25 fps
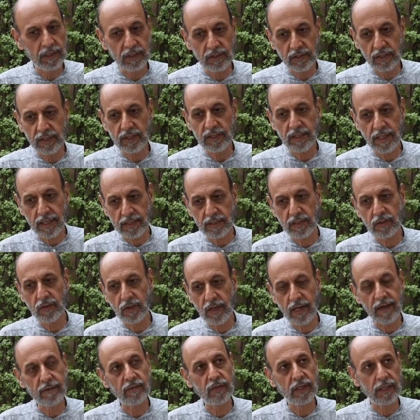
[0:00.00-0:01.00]
He just has to
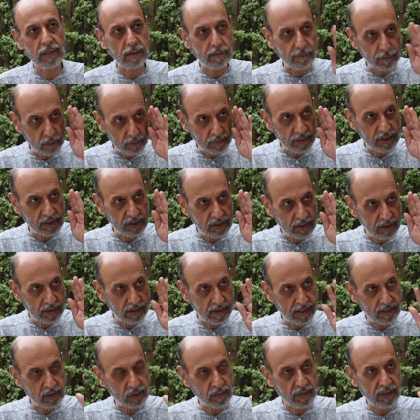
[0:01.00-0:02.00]
have the information,
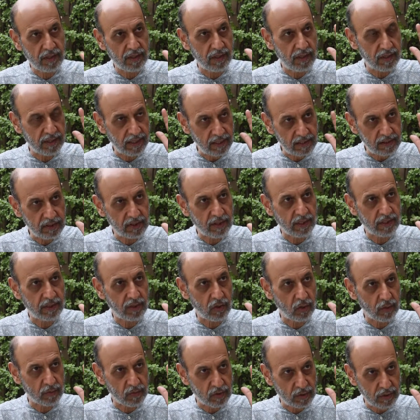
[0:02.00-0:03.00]
he has to be an intelligent
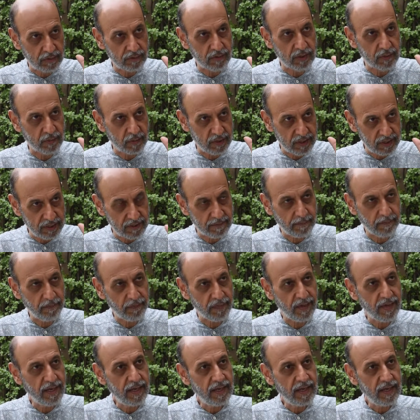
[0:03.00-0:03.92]
and observant person,